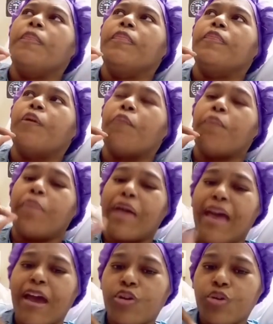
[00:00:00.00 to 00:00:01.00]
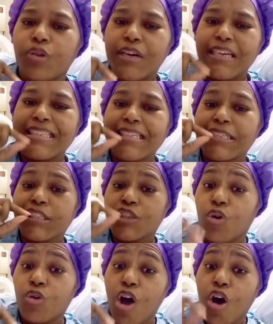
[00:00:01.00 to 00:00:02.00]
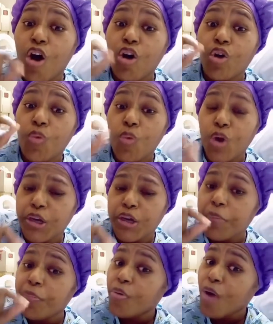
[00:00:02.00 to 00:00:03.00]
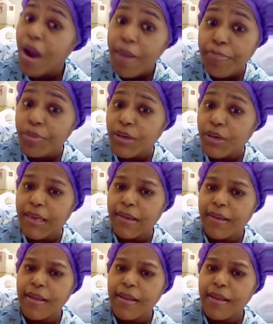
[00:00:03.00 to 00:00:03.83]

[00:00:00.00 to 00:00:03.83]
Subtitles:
The pancreas is no longer working properly